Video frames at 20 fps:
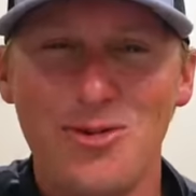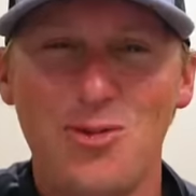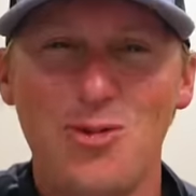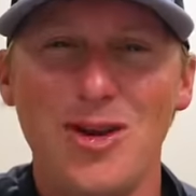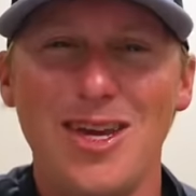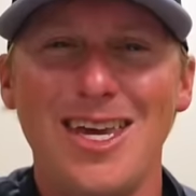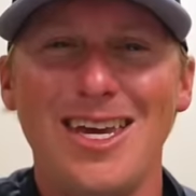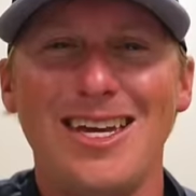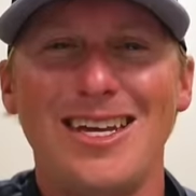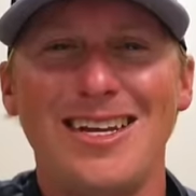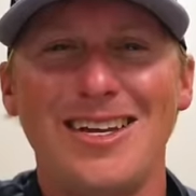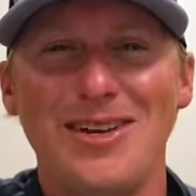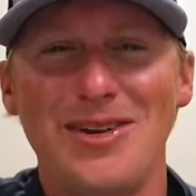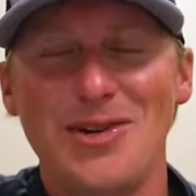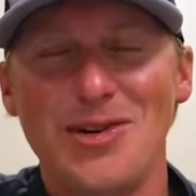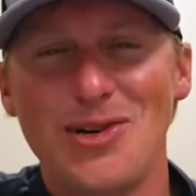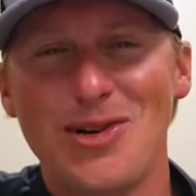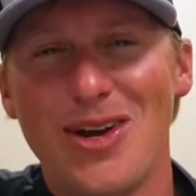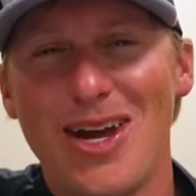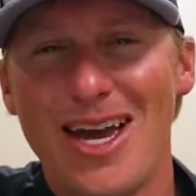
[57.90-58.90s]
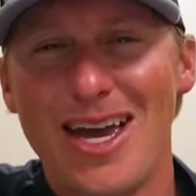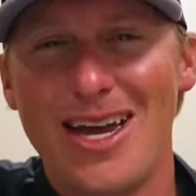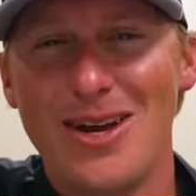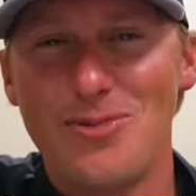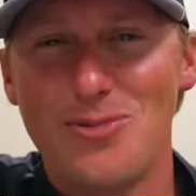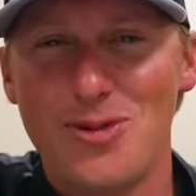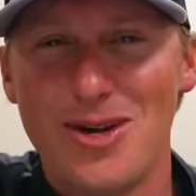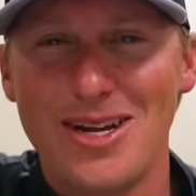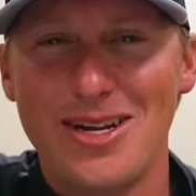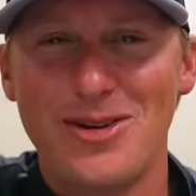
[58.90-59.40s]
the win here
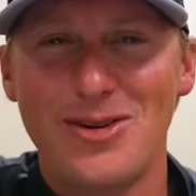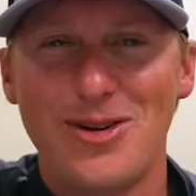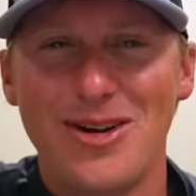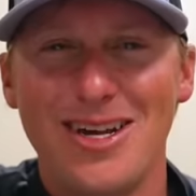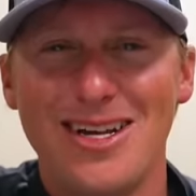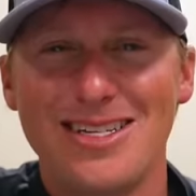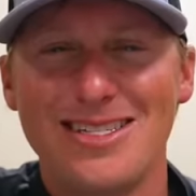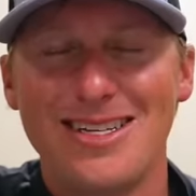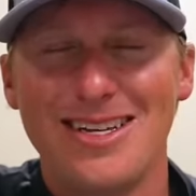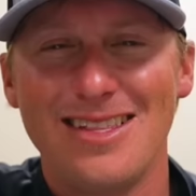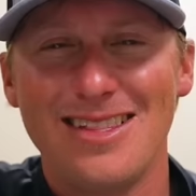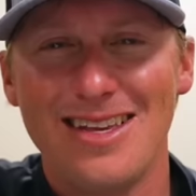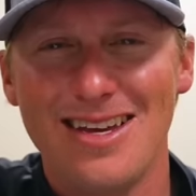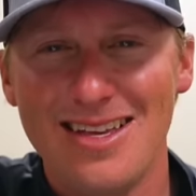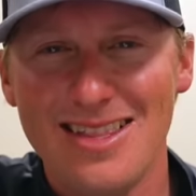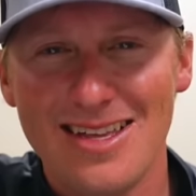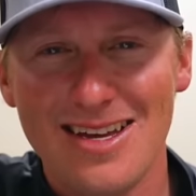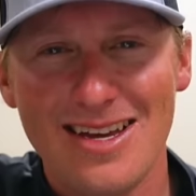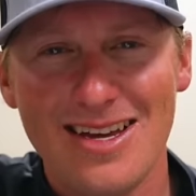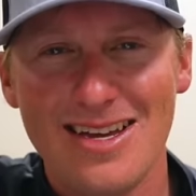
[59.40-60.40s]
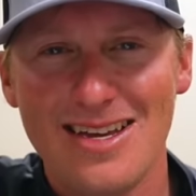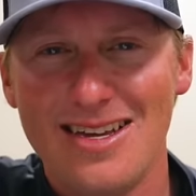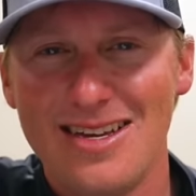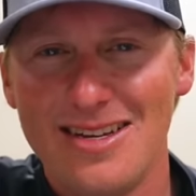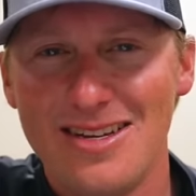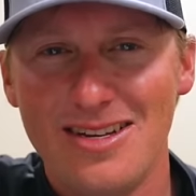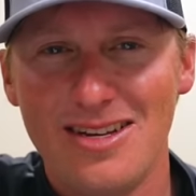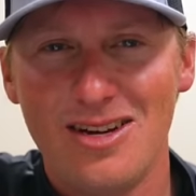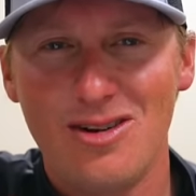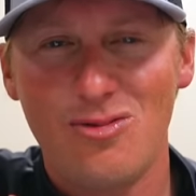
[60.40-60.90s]
at Redcrest at Lay Lake,
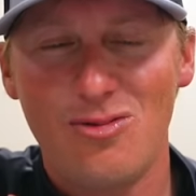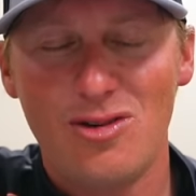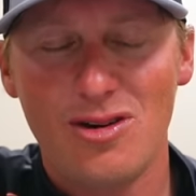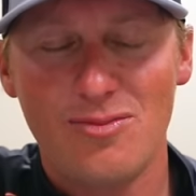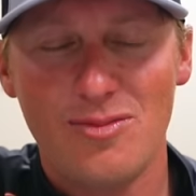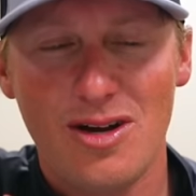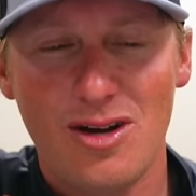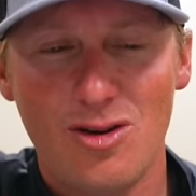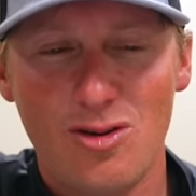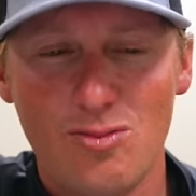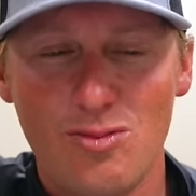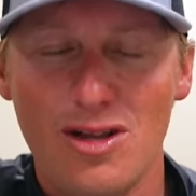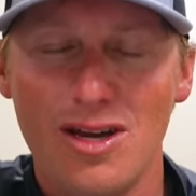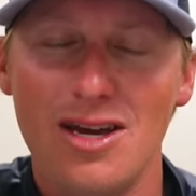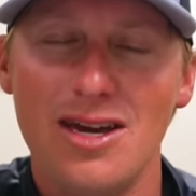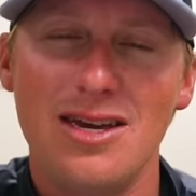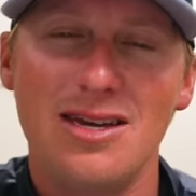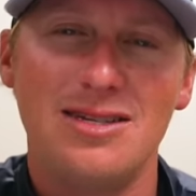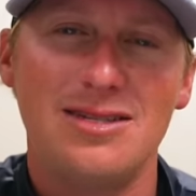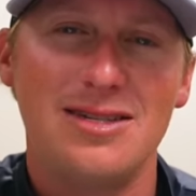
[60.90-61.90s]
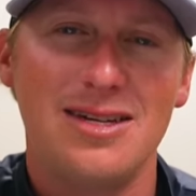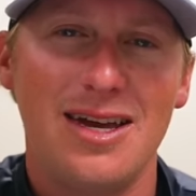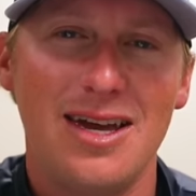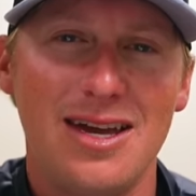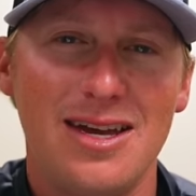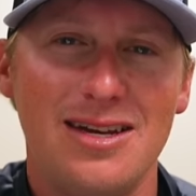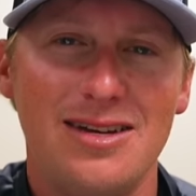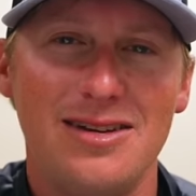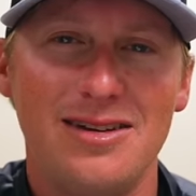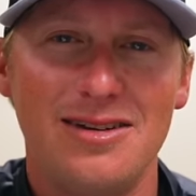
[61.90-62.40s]
you know, one of my home lakes,
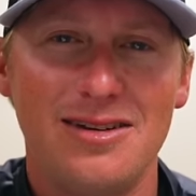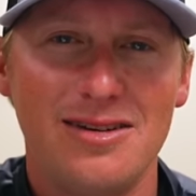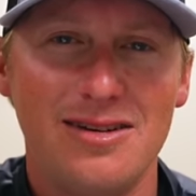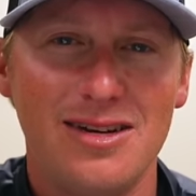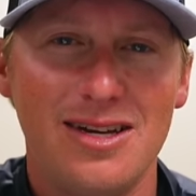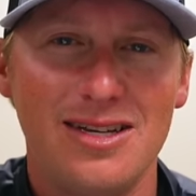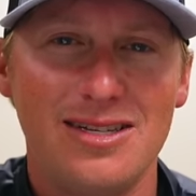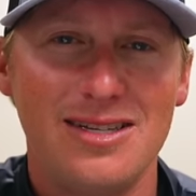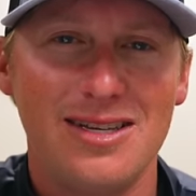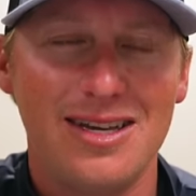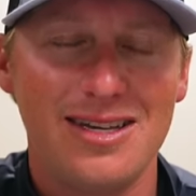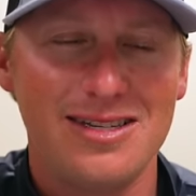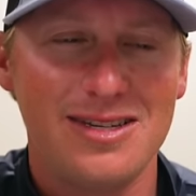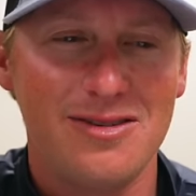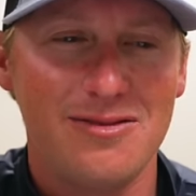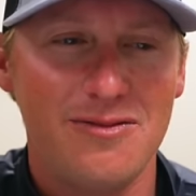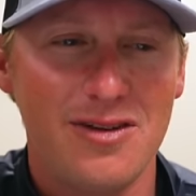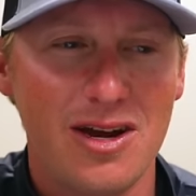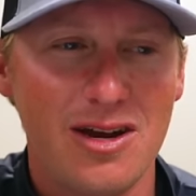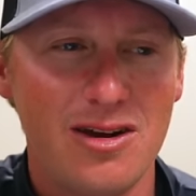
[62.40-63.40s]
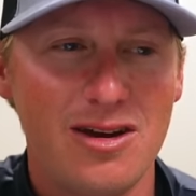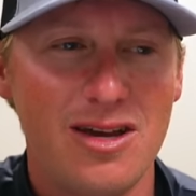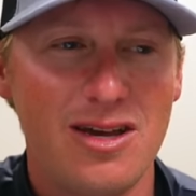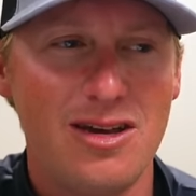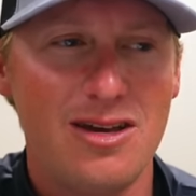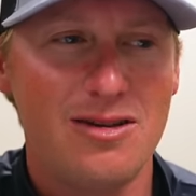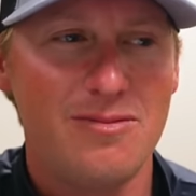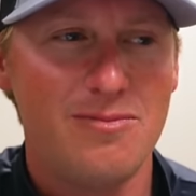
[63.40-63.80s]
and uh, it's it's a very